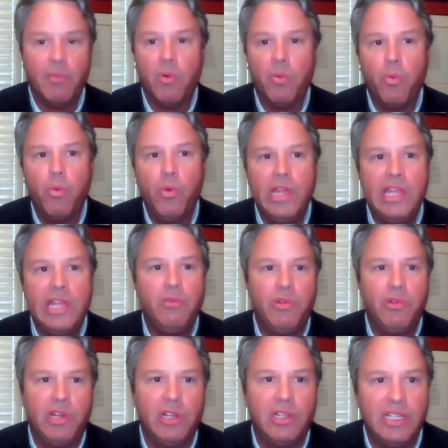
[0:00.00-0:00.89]
we
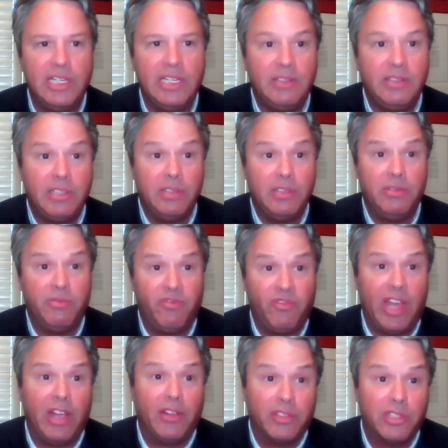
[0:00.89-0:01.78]
really
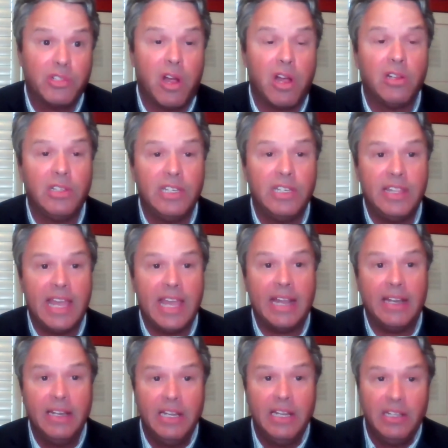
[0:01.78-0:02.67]
felt strongly
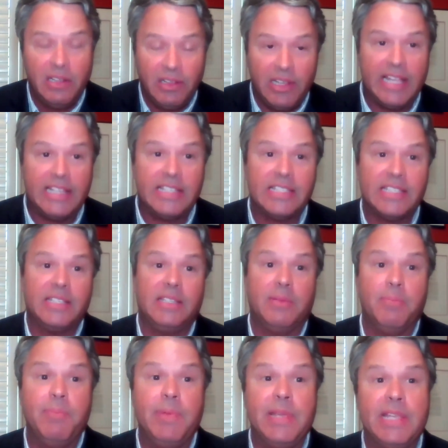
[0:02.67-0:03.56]
that lets the
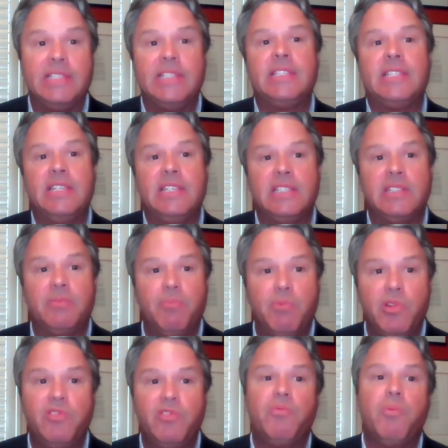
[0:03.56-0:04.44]
businesses
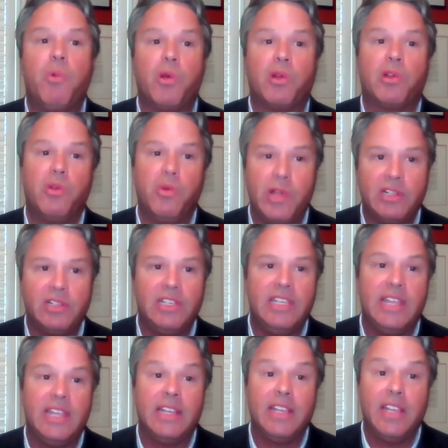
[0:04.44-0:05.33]
move more
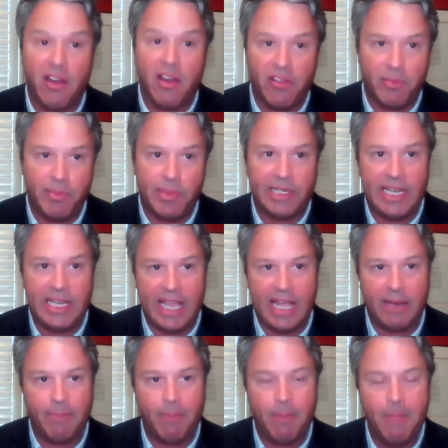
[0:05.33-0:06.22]
quickly than government
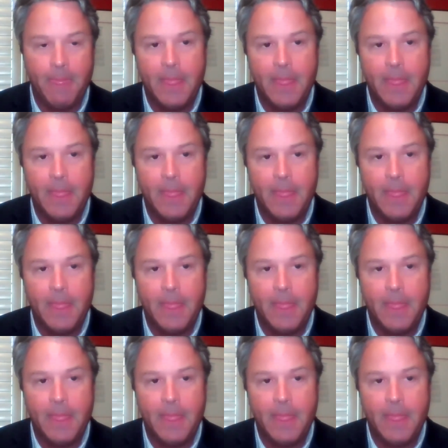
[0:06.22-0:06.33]
can.